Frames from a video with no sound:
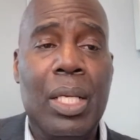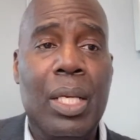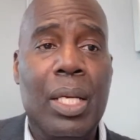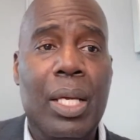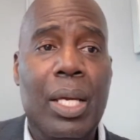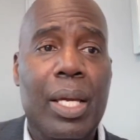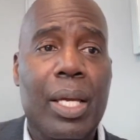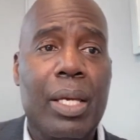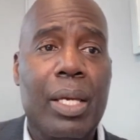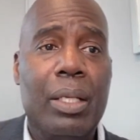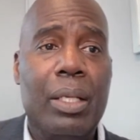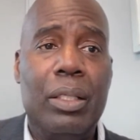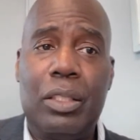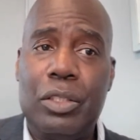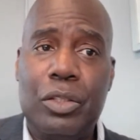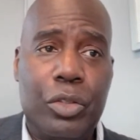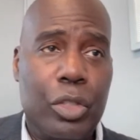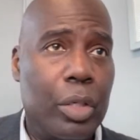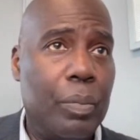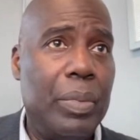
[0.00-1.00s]
And
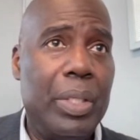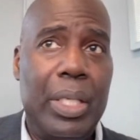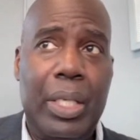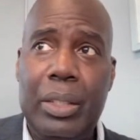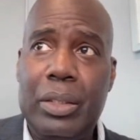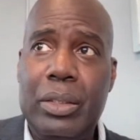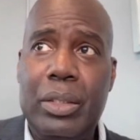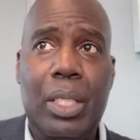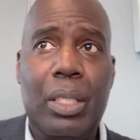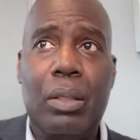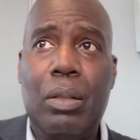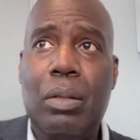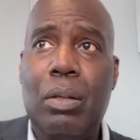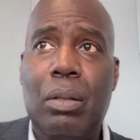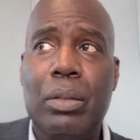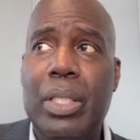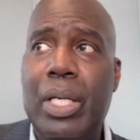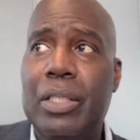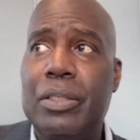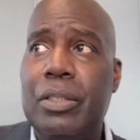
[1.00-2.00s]
exterminate, I just got a
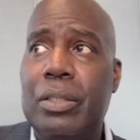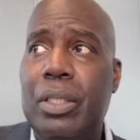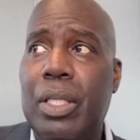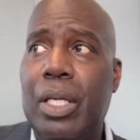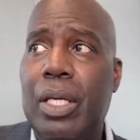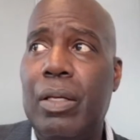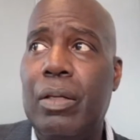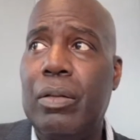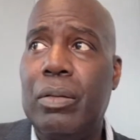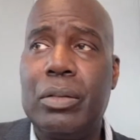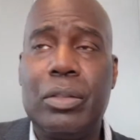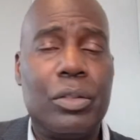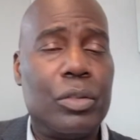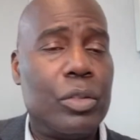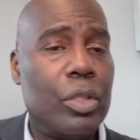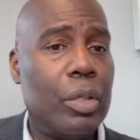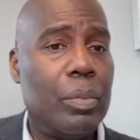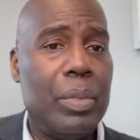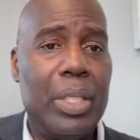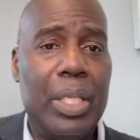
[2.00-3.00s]
call yesterday,
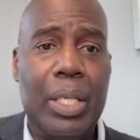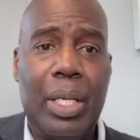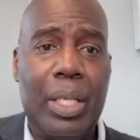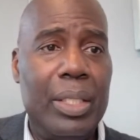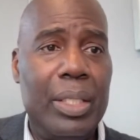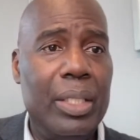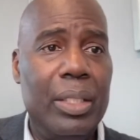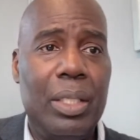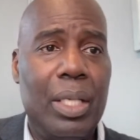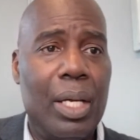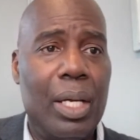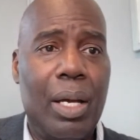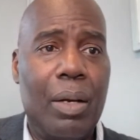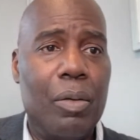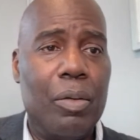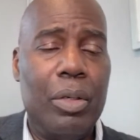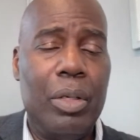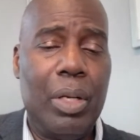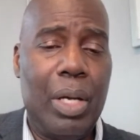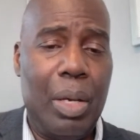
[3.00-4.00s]
exterminate. I needed
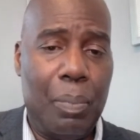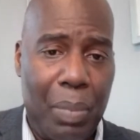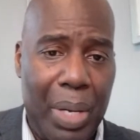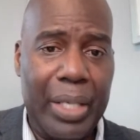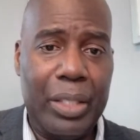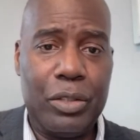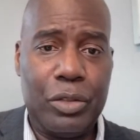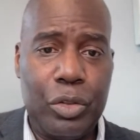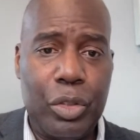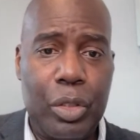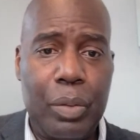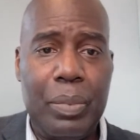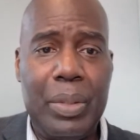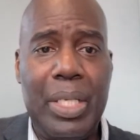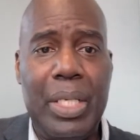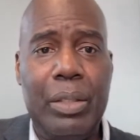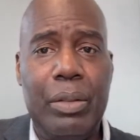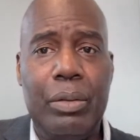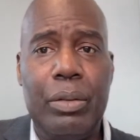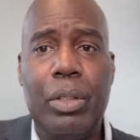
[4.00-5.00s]
my
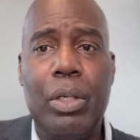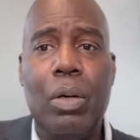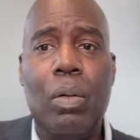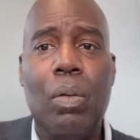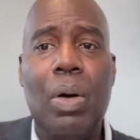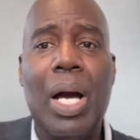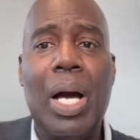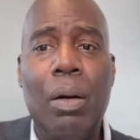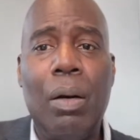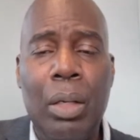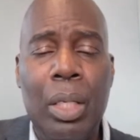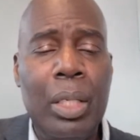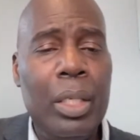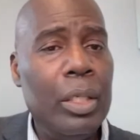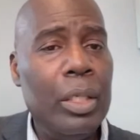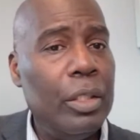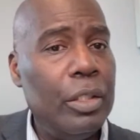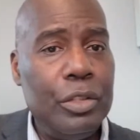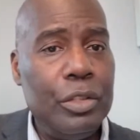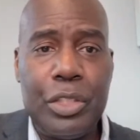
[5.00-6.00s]
exterminator to go out.
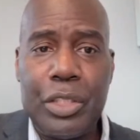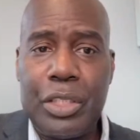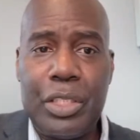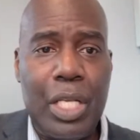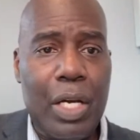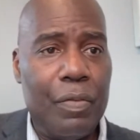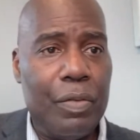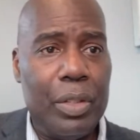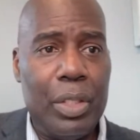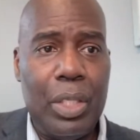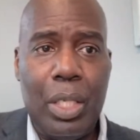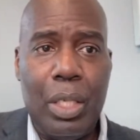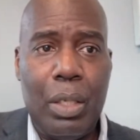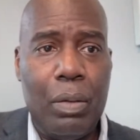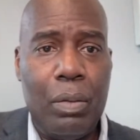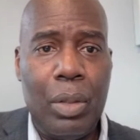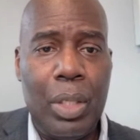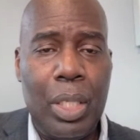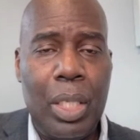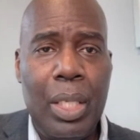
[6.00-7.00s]
You just never
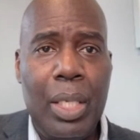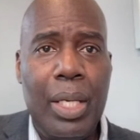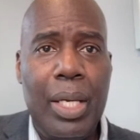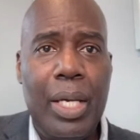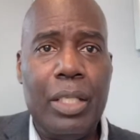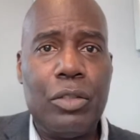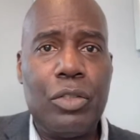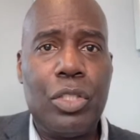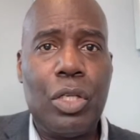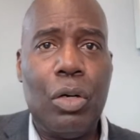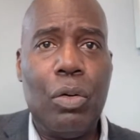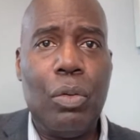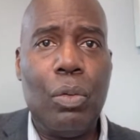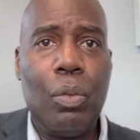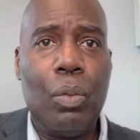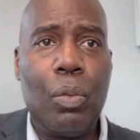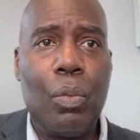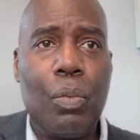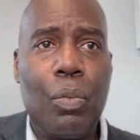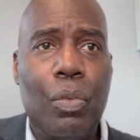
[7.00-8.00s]
know. And
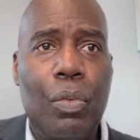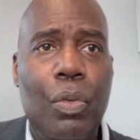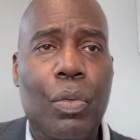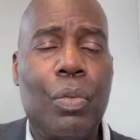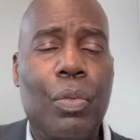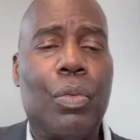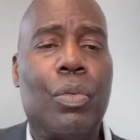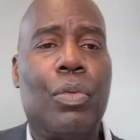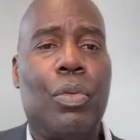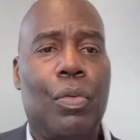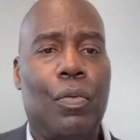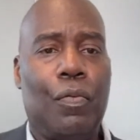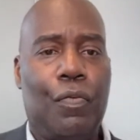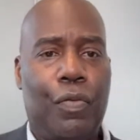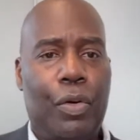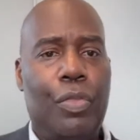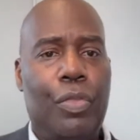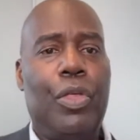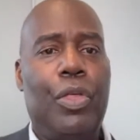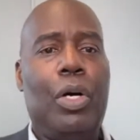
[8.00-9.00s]
so
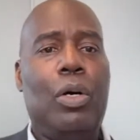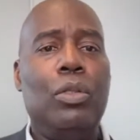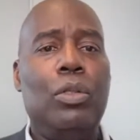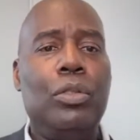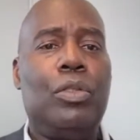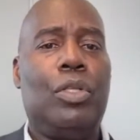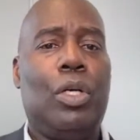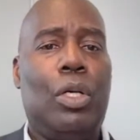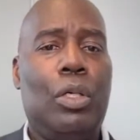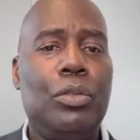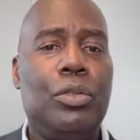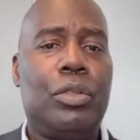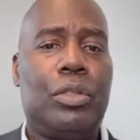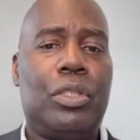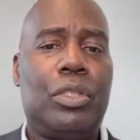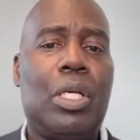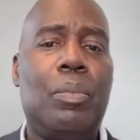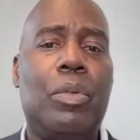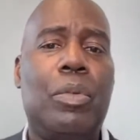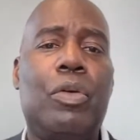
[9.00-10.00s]
for those are
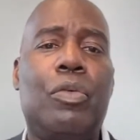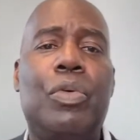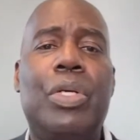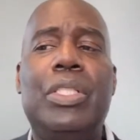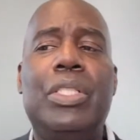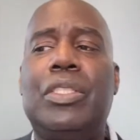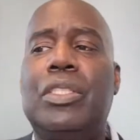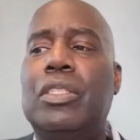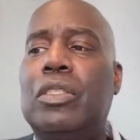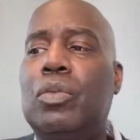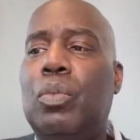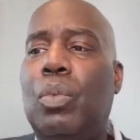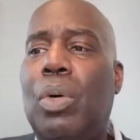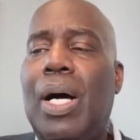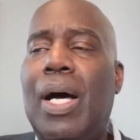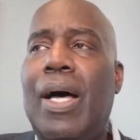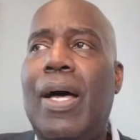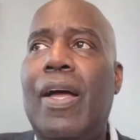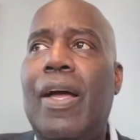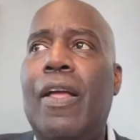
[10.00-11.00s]
some of the reasons
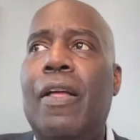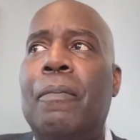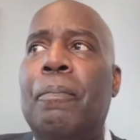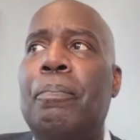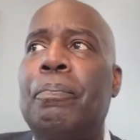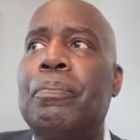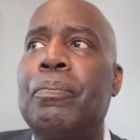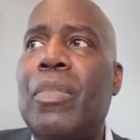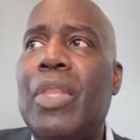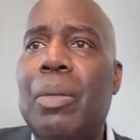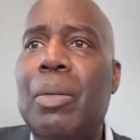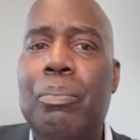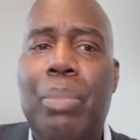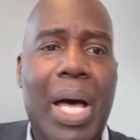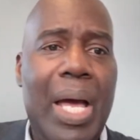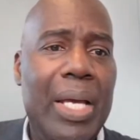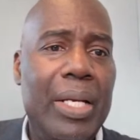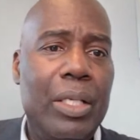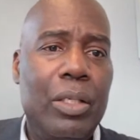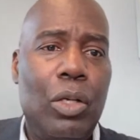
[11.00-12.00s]
why
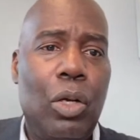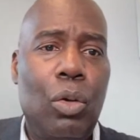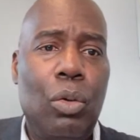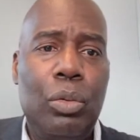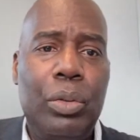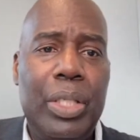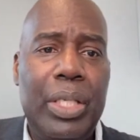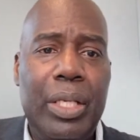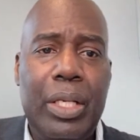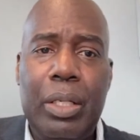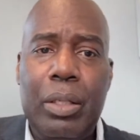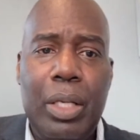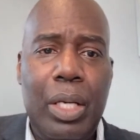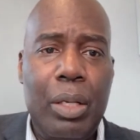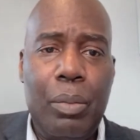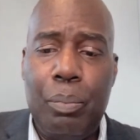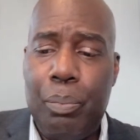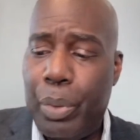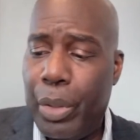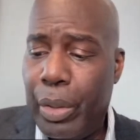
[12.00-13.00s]
buying and holding
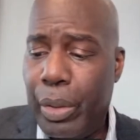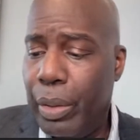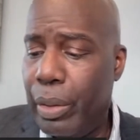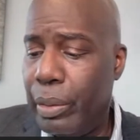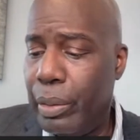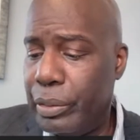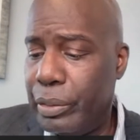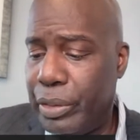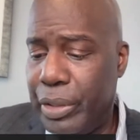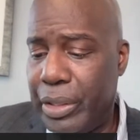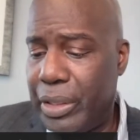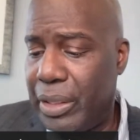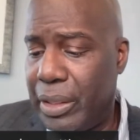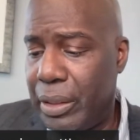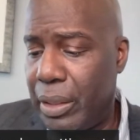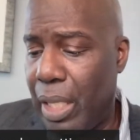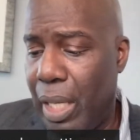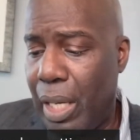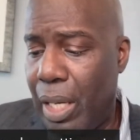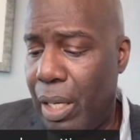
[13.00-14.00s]
in BRRRR just
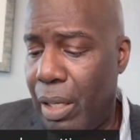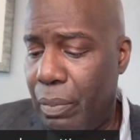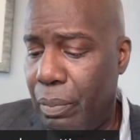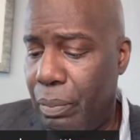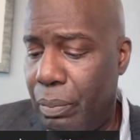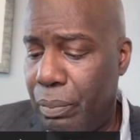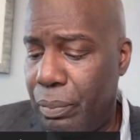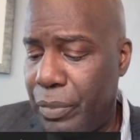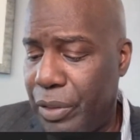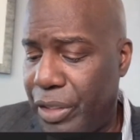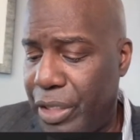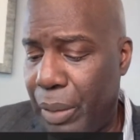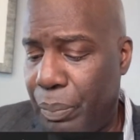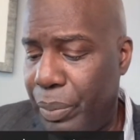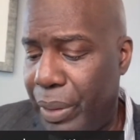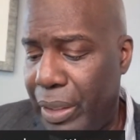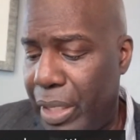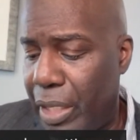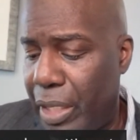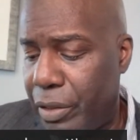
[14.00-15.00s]

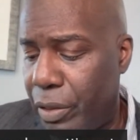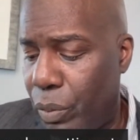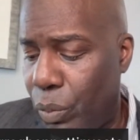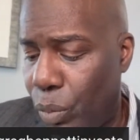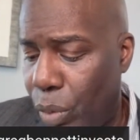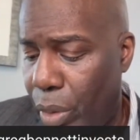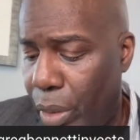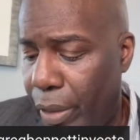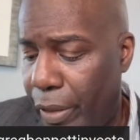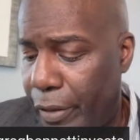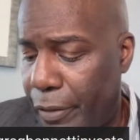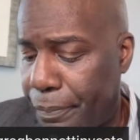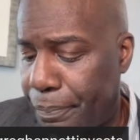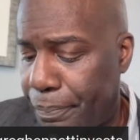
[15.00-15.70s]
simply doesn't work.